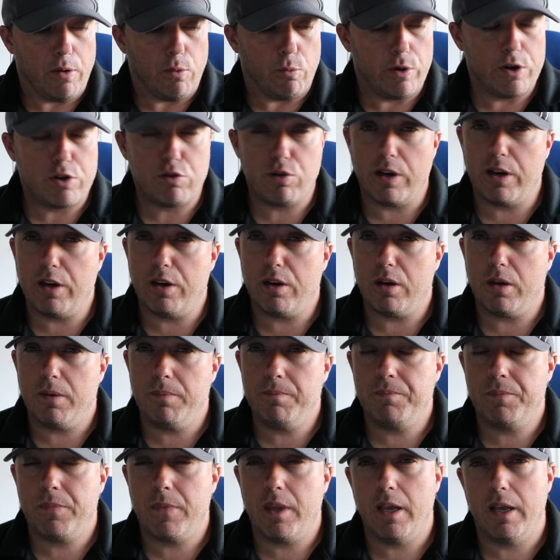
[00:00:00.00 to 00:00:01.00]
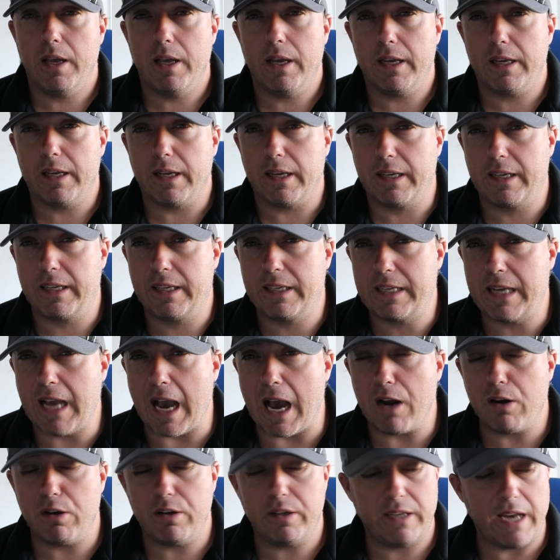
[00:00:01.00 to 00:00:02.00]
We treated her,
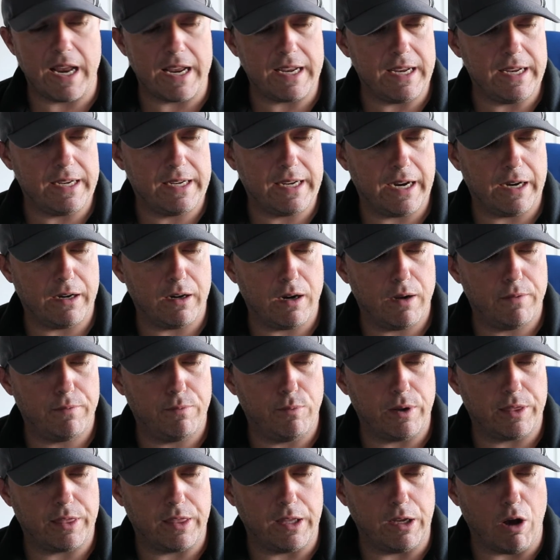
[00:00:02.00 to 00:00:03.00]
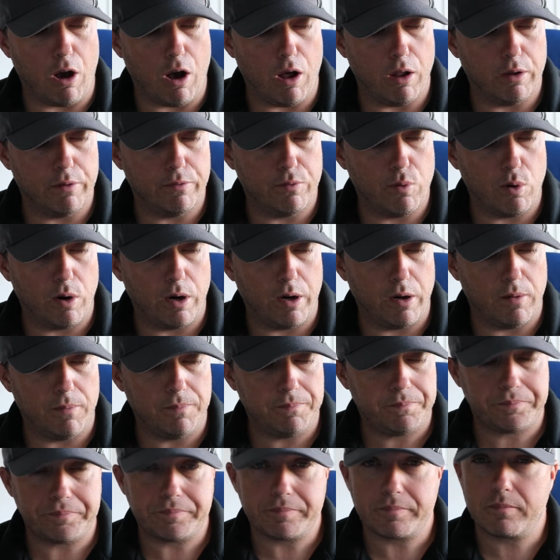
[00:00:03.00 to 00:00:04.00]
got her taken care of with the olive oil.